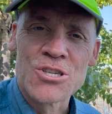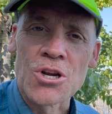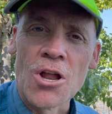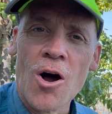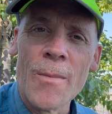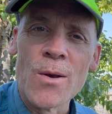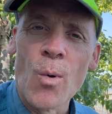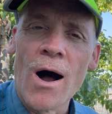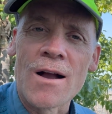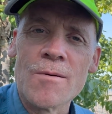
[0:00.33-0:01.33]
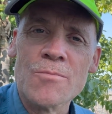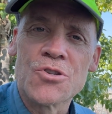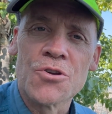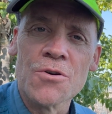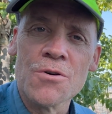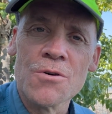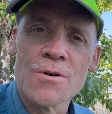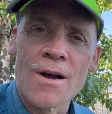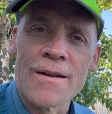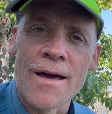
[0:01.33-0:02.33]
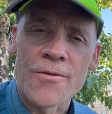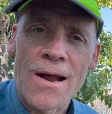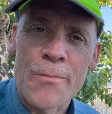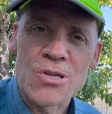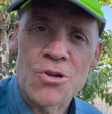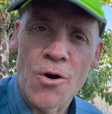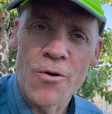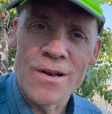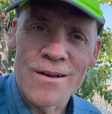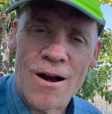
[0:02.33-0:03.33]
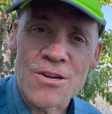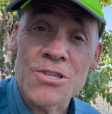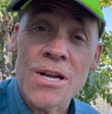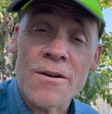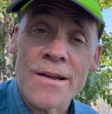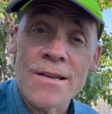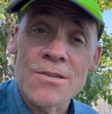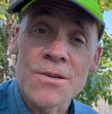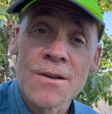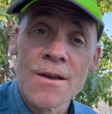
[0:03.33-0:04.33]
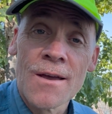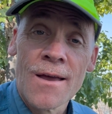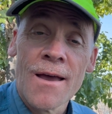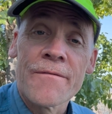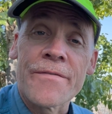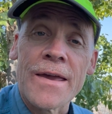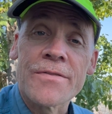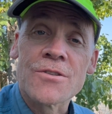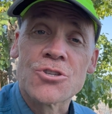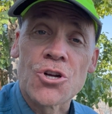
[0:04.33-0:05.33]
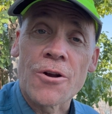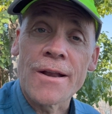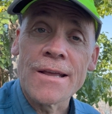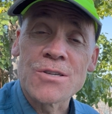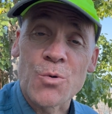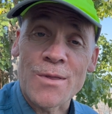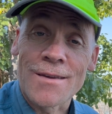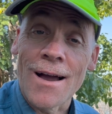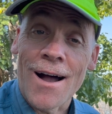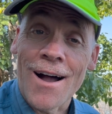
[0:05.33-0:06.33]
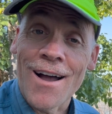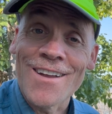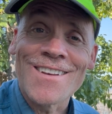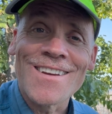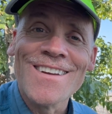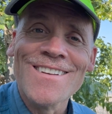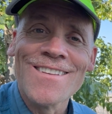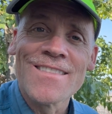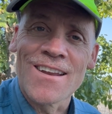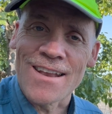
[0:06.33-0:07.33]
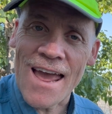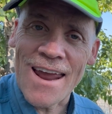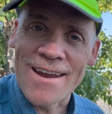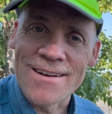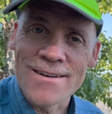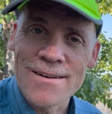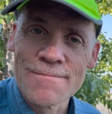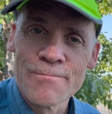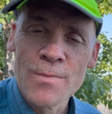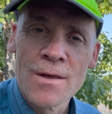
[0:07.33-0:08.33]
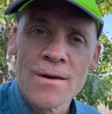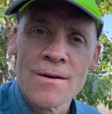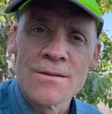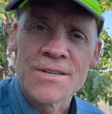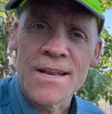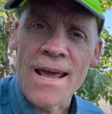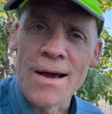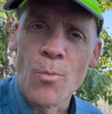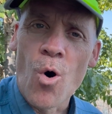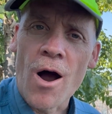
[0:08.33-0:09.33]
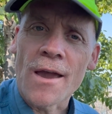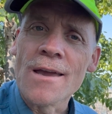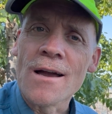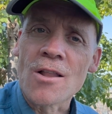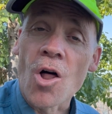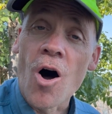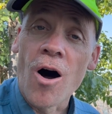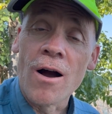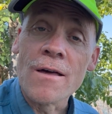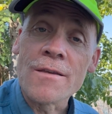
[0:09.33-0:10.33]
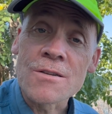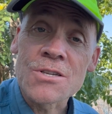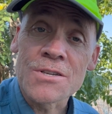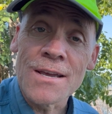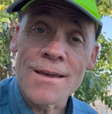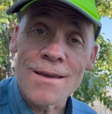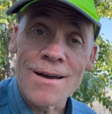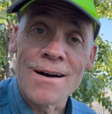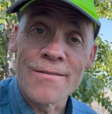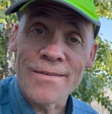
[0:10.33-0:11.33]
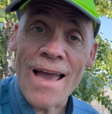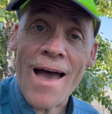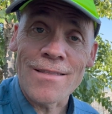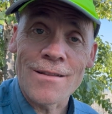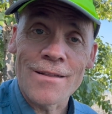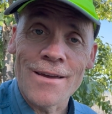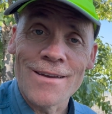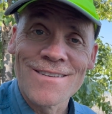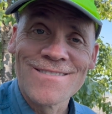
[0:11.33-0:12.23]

Shalom and welcome to another episode in our series, Faith Journeys with God in the Land. Today I'm walking along the Sea of Galilee.